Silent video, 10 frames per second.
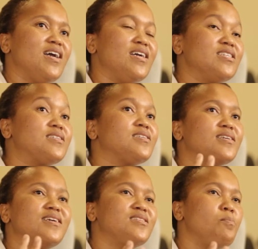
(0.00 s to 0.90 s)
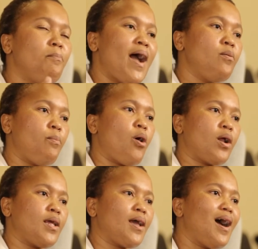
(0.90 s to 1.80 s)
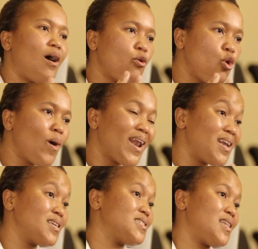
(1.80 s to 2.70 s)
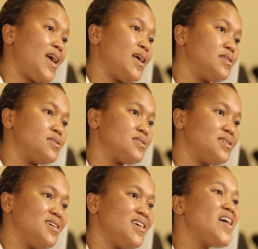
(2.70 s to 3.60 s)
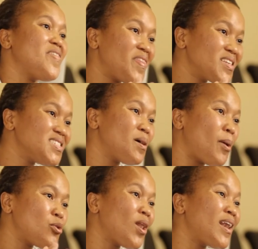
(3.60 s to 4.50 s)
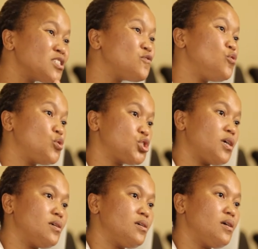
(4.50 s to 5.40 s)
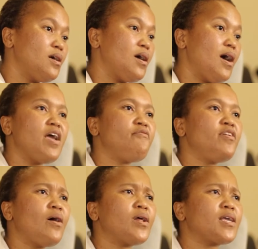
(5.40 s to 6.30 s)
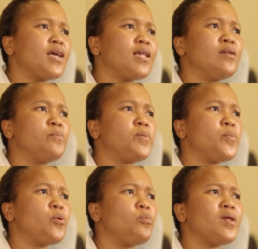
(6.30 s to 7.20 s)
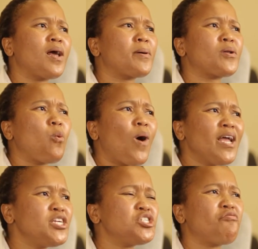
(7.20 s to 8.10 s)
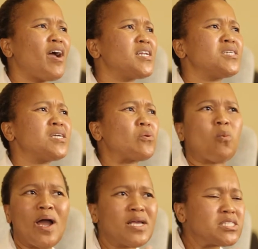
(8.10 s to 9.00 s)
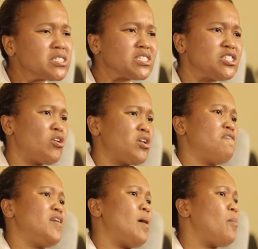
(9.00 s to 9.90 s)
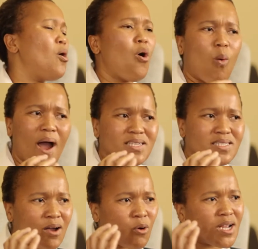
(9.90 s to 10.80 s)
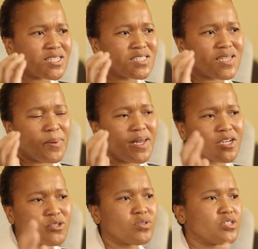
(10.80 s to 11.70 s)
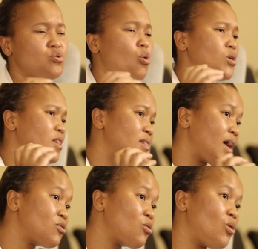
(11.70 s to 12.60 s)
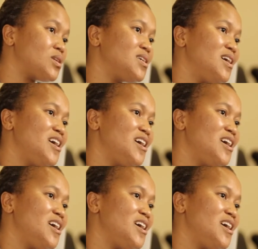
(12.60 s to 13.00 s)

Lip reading: it's mind-boggling how no one understands that this is about Yolanda's future. Every now and again, people will be like, "But why is she fighting it? Why is she not giving up? Why is it now she's appealing it to this court and that court?"